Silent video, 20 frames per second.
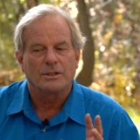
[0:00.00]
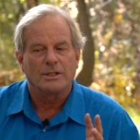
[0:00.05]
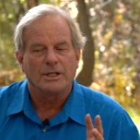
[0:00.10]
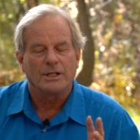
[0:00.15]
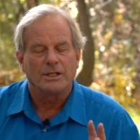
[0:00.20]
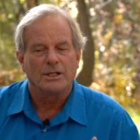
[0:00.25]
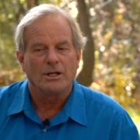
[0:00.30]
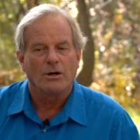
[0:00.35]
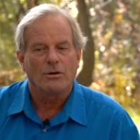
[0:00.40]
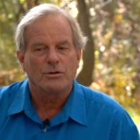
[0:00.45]

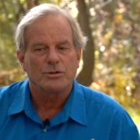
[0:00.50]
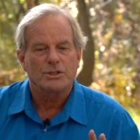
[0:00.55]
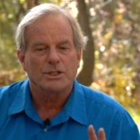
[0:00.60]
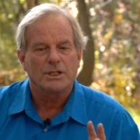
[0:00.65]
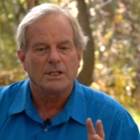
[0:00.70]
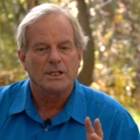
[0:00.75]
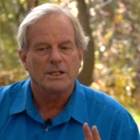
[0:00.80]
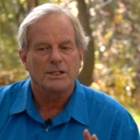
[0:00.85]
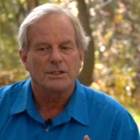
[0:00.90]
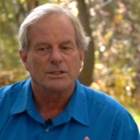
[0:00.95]
The
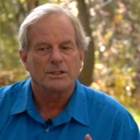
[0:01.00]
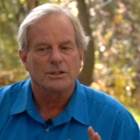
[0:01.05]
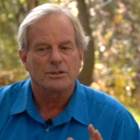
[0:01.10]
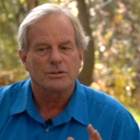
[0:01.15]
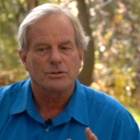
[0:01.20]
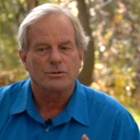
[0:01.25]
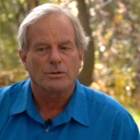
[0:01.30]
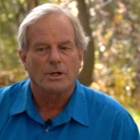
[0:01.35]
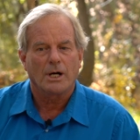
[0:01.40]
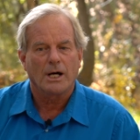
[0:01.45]
notion is to
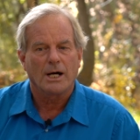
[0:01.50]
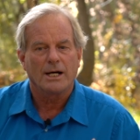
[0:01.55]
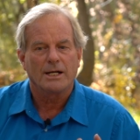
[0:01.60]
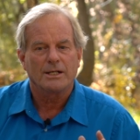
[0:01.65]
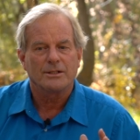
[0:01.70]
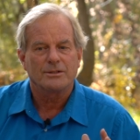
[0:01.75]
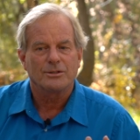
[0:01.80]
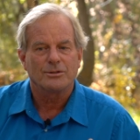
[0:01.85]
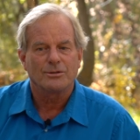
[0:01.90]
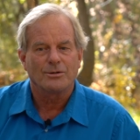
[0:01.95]

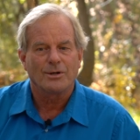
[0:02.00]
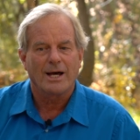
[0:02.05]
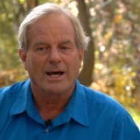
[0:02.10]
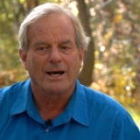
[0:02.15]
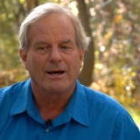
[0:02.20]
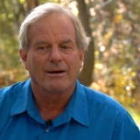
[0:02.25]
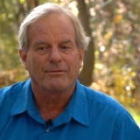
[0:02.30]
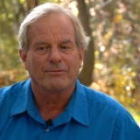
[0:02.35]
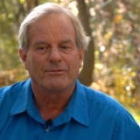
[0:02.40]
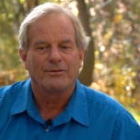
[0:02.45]
try to
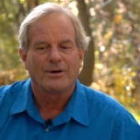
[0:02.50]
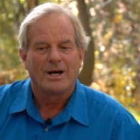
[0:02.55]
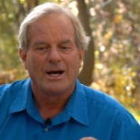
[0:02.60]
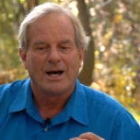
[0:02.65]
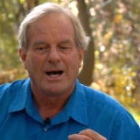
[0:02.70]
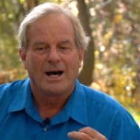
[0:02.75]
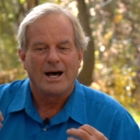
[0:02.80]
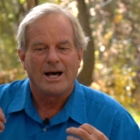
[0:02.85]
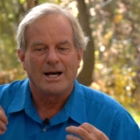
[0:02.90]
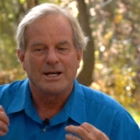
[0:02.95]
have
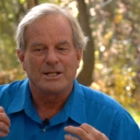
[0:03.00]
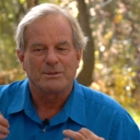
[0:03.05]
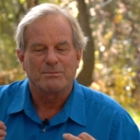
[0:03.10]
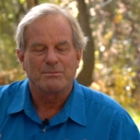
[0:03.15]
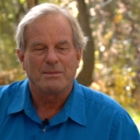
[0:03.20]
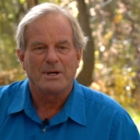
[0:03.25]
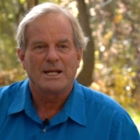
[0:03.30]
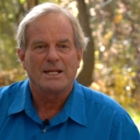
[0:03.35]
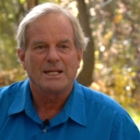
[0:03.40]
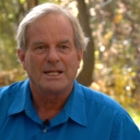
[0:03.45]
as
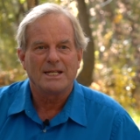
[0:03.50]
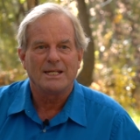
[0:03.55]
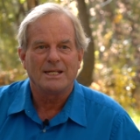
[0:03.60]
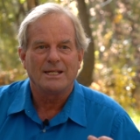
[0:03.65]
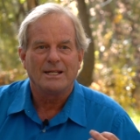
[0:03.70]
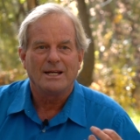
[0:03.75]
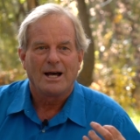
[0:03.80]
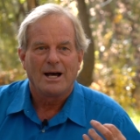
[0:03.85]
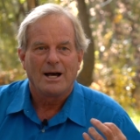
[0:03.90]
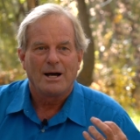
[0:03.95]

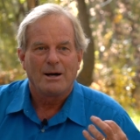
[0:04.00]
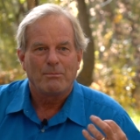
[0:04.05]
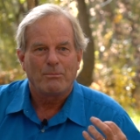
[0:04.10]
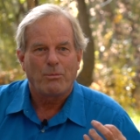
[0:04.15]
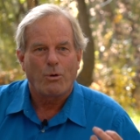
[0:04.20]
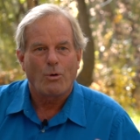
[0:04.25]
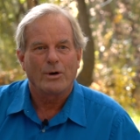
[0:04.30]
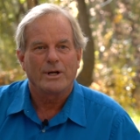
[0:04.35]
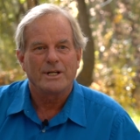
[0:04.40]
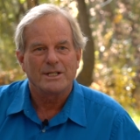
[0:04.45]
many
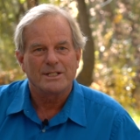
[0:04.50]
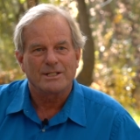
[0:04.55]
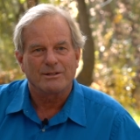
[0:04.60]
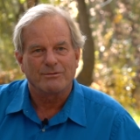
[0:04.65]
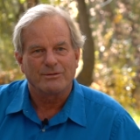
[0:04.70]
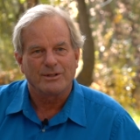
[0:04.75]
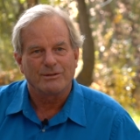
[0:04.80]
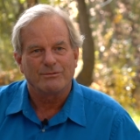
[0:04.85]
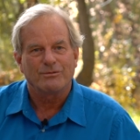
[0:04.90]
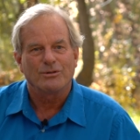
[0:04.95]
points
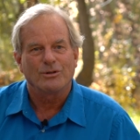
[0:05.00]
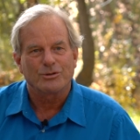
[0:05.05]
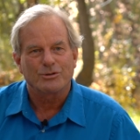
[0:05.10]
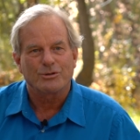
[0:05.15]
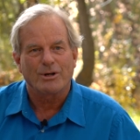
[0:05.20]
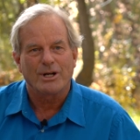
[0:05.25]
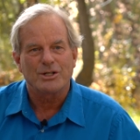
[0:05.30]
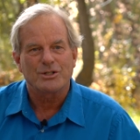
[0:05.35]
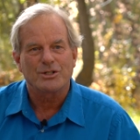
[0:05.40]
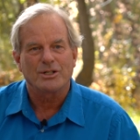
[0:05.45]
of
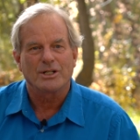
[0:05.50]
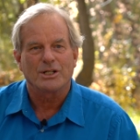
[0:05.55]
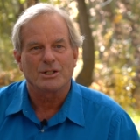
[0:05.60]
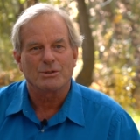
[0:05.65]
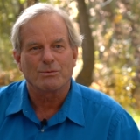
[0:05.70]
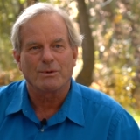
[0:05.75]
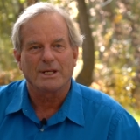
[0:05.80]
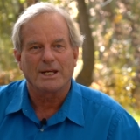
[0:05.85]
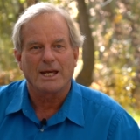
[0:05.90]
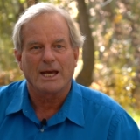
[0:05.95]
infiltration
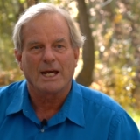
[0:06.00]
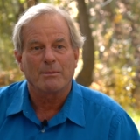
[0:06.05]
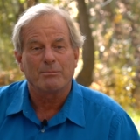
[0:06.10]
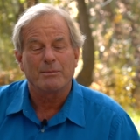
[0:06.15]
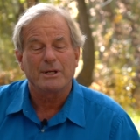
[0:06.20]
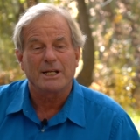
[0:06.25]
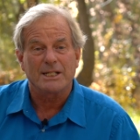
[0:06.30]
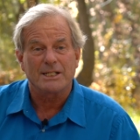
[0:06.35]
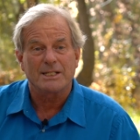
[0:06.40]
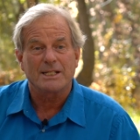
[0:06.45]
as we can
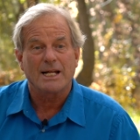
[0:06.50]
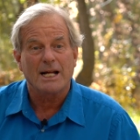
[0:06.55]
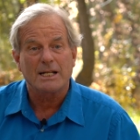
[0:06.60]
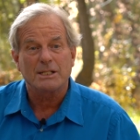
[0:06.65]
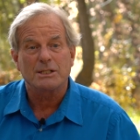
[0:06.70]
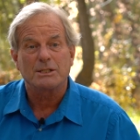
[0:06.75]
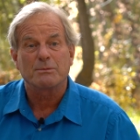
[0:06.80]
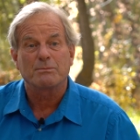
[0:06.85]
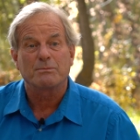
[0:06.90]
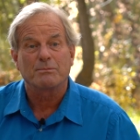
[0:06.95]
because
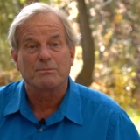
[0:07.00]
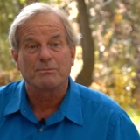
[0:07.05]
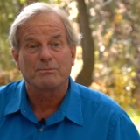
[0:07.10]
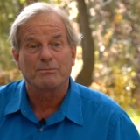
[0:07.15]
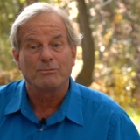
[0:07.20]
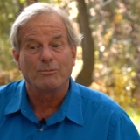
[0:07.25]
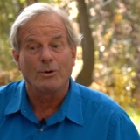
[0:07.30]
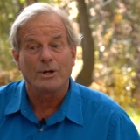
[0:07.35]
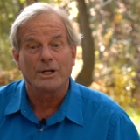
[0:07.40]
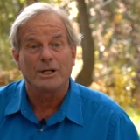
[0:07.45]
that's
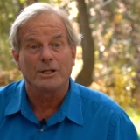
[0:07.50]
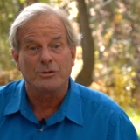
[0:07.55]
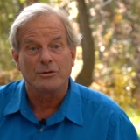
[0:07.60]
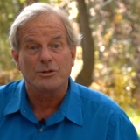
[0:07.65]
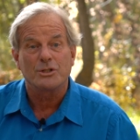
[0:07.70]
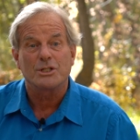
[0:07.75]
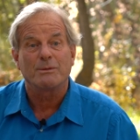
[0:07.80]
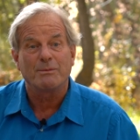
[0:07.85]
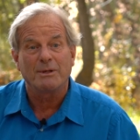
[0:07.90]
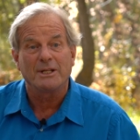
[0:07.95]
what it
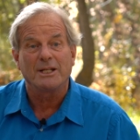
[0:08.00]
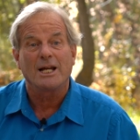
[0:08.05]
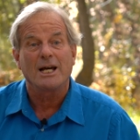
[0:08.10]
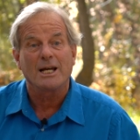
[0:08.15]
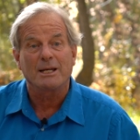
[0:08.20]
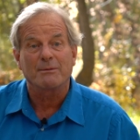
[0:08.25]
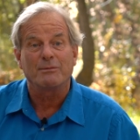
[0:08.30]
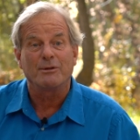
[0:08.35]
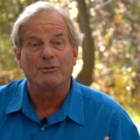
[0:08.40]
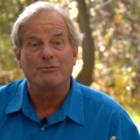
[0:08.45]
used to be
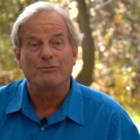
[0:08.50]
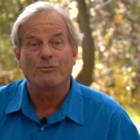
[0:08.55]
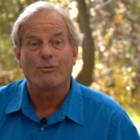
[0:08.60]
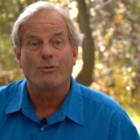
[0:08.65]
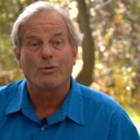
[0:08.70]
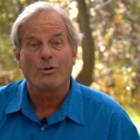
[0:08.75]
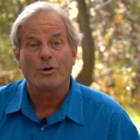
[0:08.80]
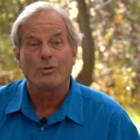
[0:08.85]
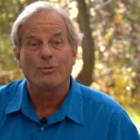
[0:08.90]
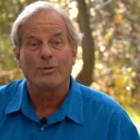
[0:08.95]
like
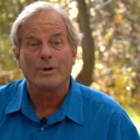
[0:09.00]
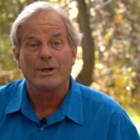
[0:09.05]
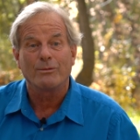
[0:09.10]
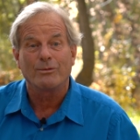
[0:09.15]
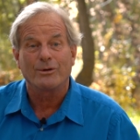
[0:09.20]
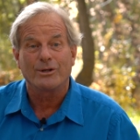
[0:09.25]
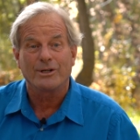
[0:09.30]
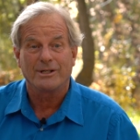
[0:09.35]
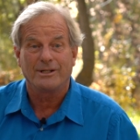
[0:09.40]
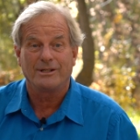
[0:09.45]
before we
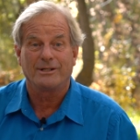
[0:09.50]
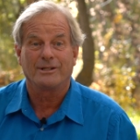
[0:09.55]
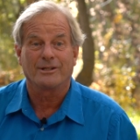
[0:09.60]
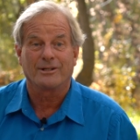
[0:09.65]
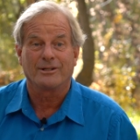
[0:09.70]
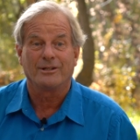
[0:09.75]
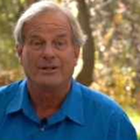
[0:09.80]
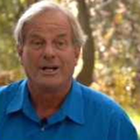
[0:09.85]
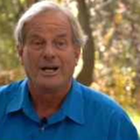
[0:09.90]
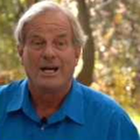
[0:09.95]
were
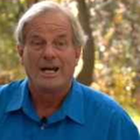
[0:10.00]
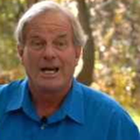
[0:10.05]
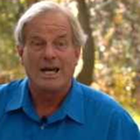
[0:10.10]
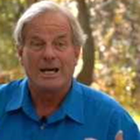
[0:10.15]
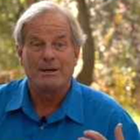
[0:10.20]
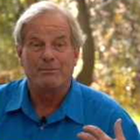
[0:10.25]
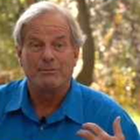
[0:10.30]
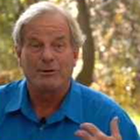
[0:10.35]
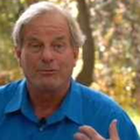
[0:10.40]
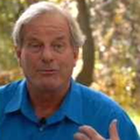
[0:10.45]
here and